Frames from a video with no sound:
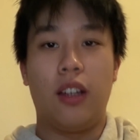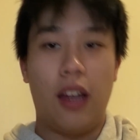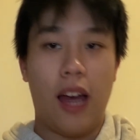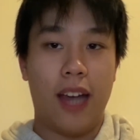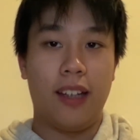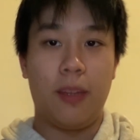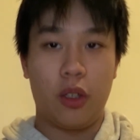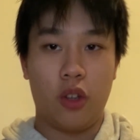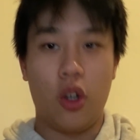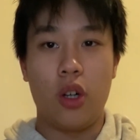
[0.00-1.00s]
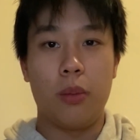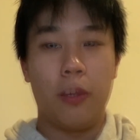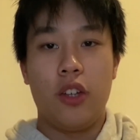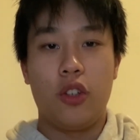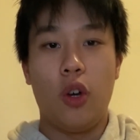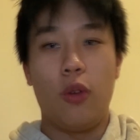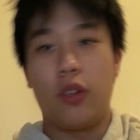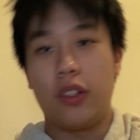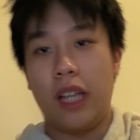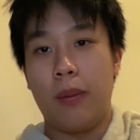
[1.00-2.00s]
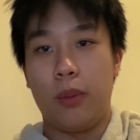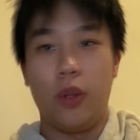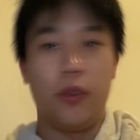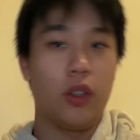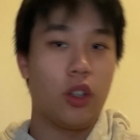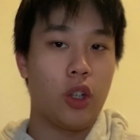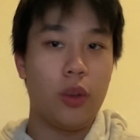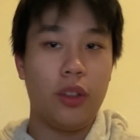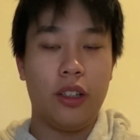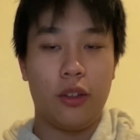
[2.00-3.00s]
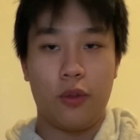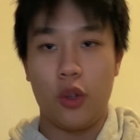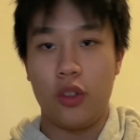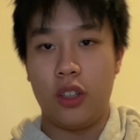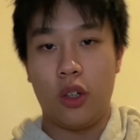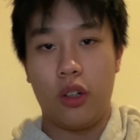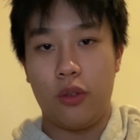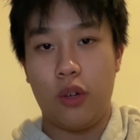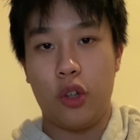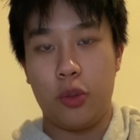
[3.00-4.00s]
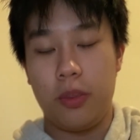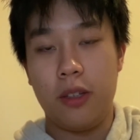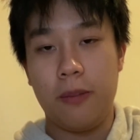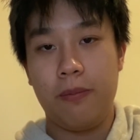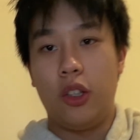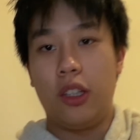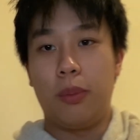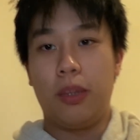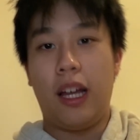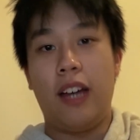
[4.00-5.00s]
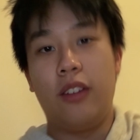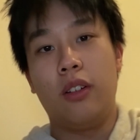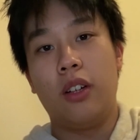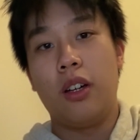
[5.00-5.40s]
academic term. So, for example, if you're currently a first year or a freshman, you can apply